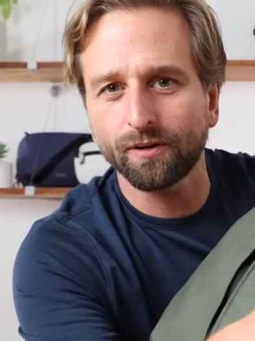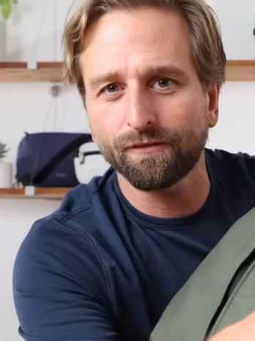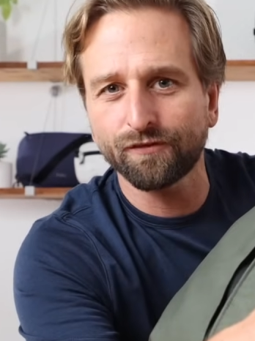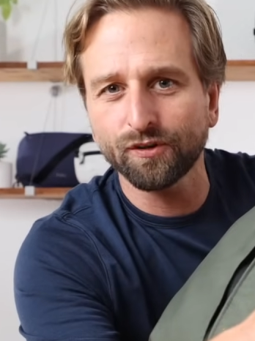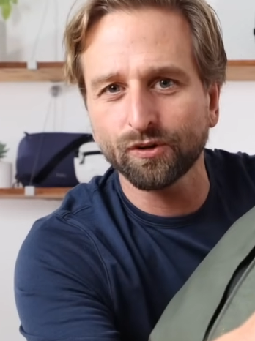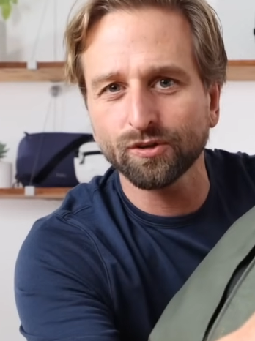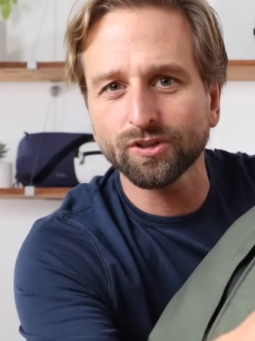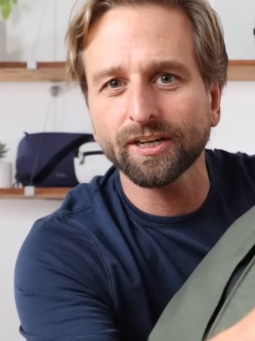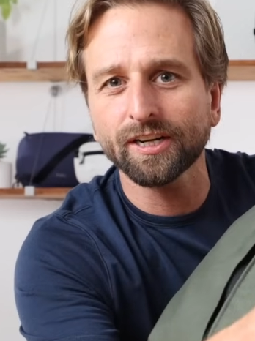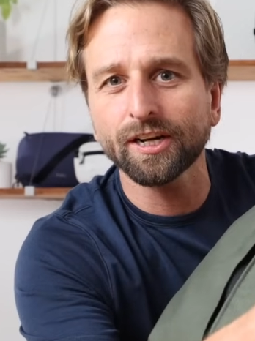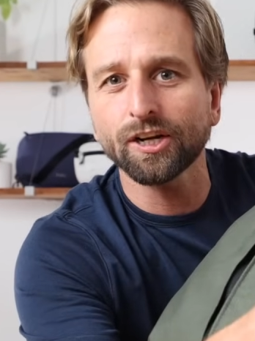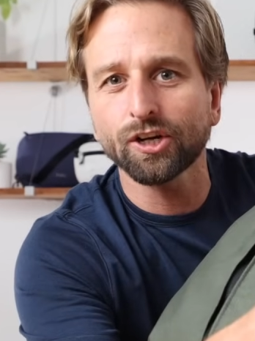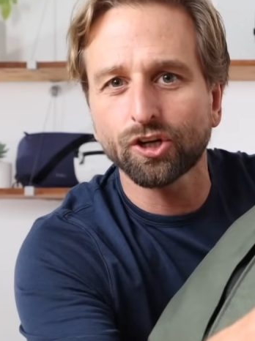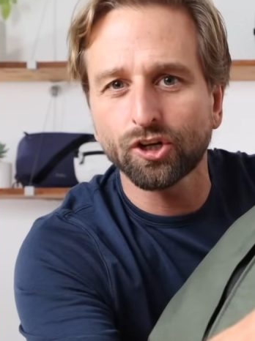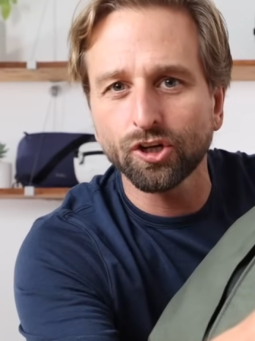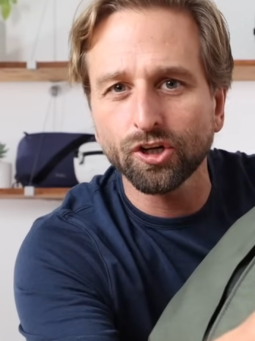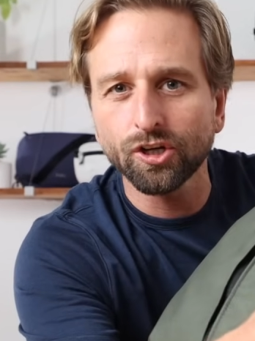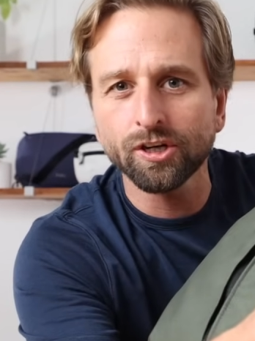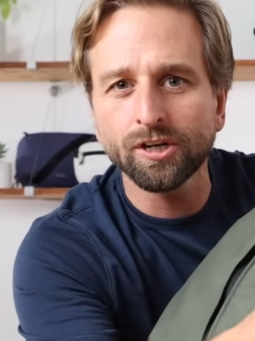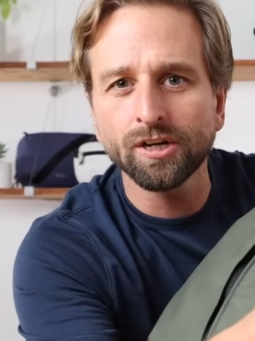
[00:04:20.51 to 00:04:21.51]
It feels like a
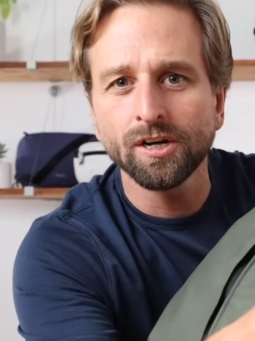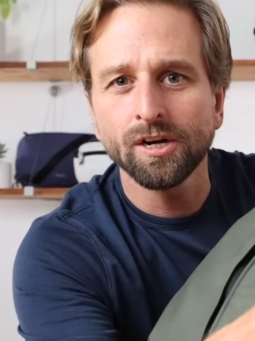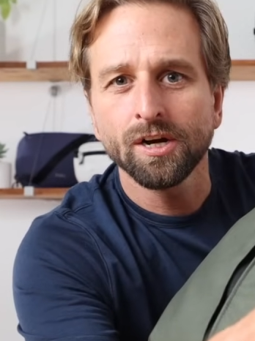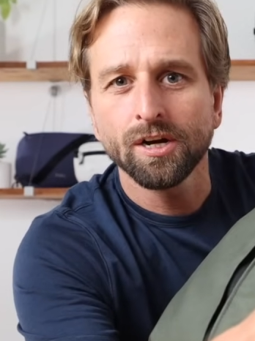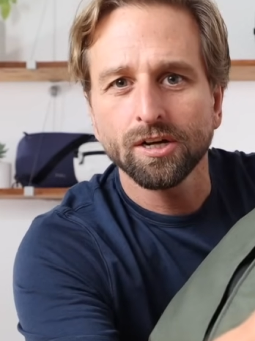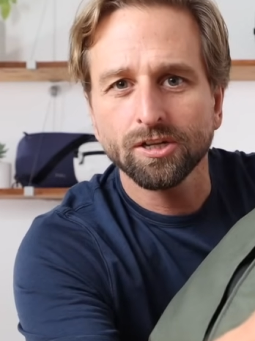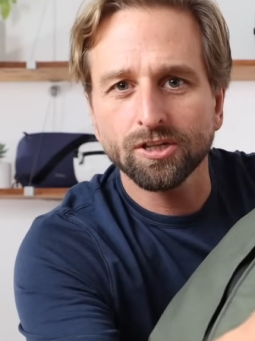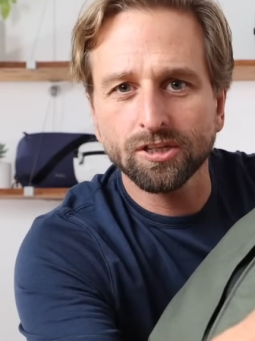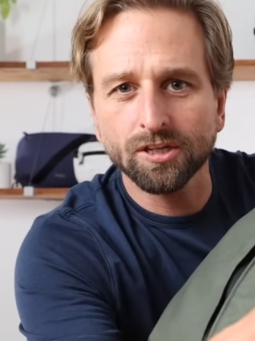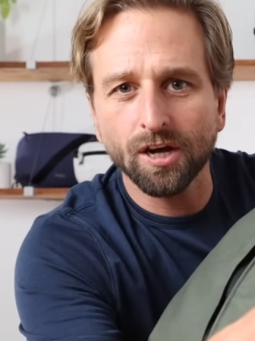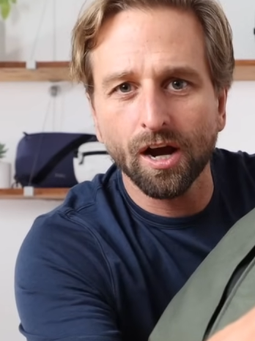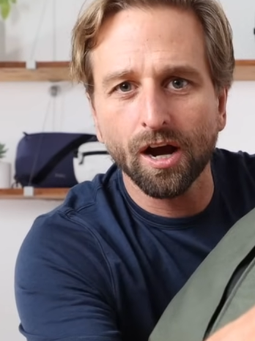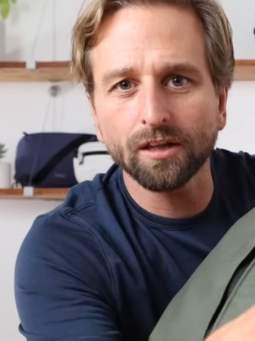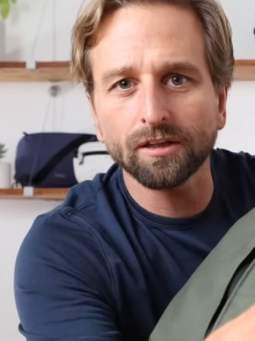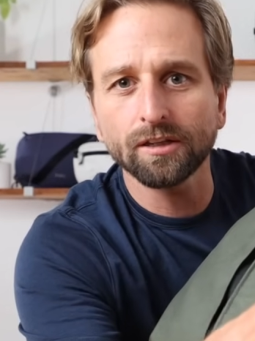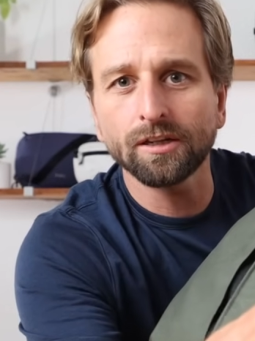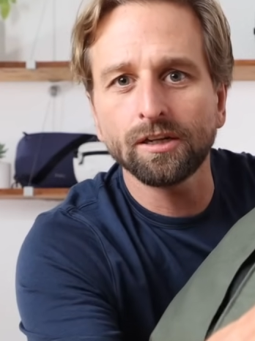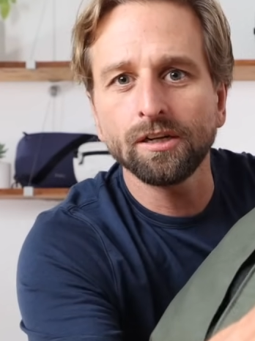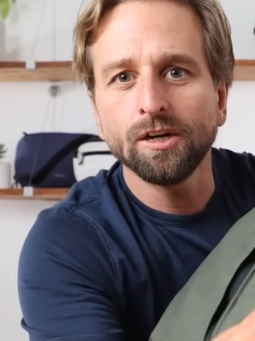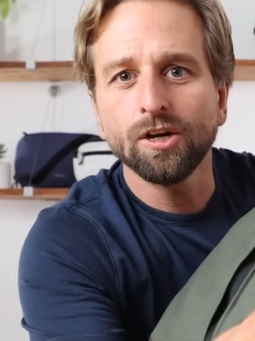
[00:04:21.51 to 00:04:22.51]
good,
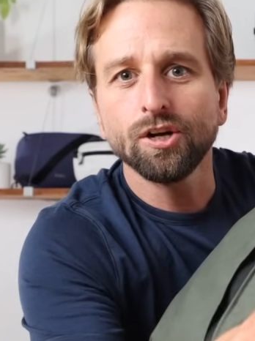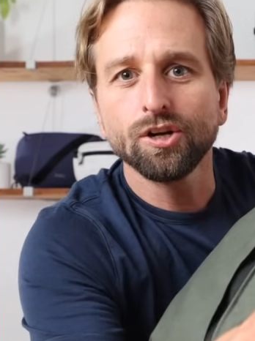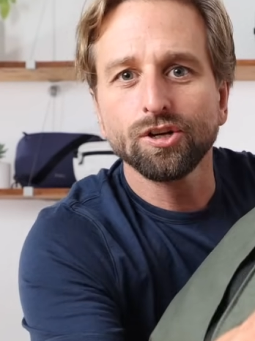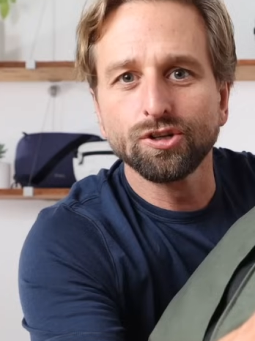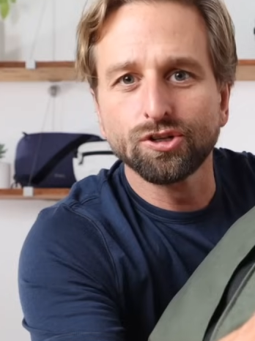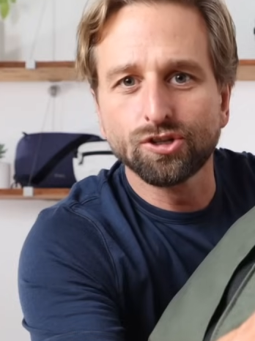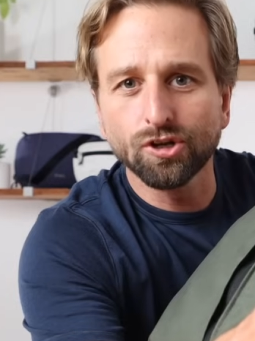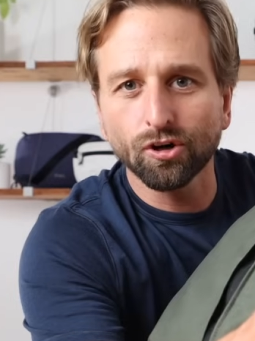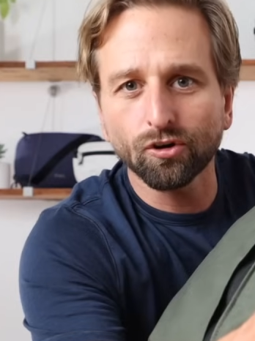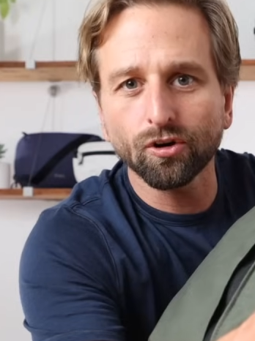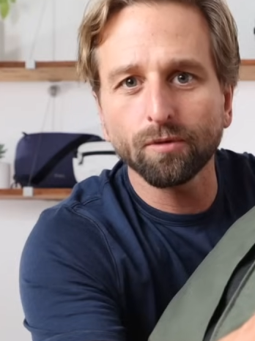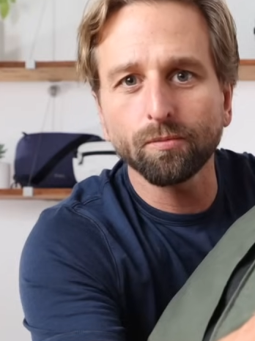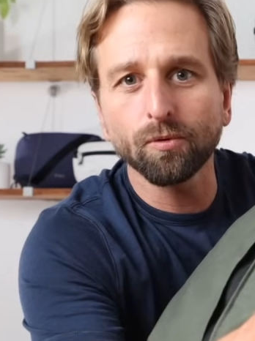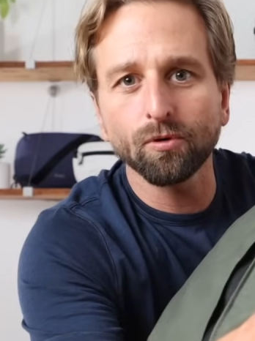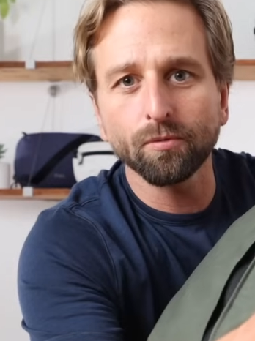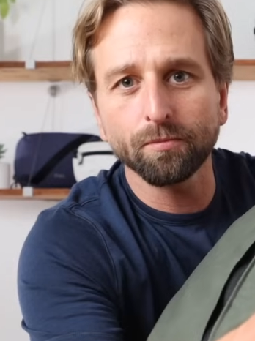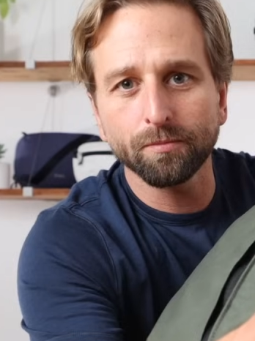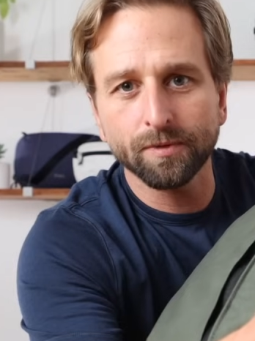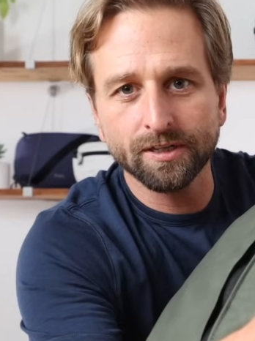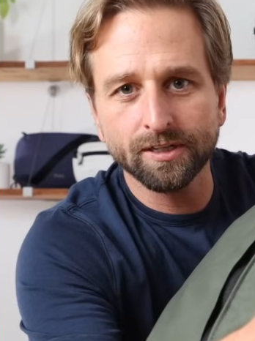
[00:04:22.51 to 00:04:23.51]
solid,
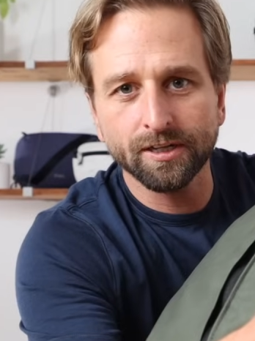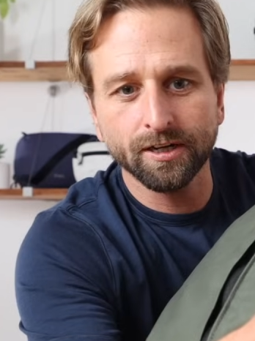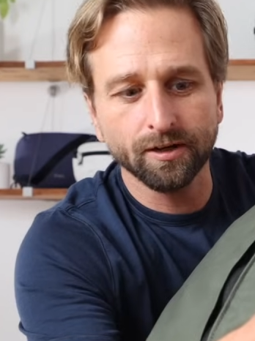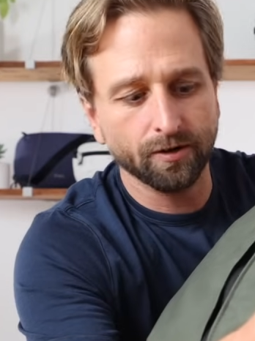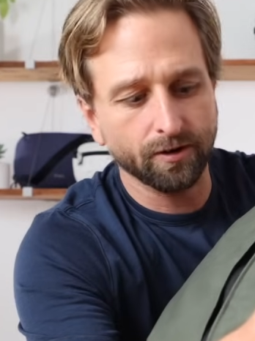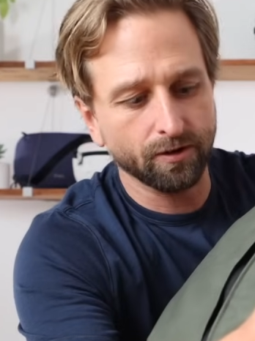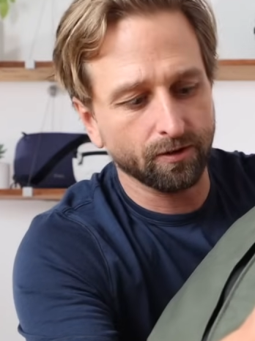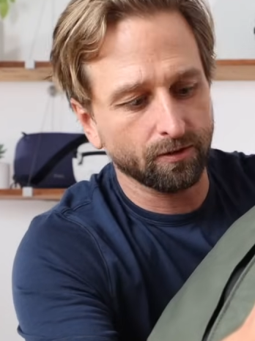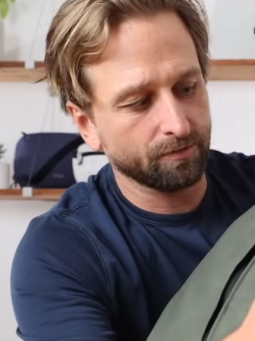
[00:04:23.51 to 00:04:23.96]
durable material.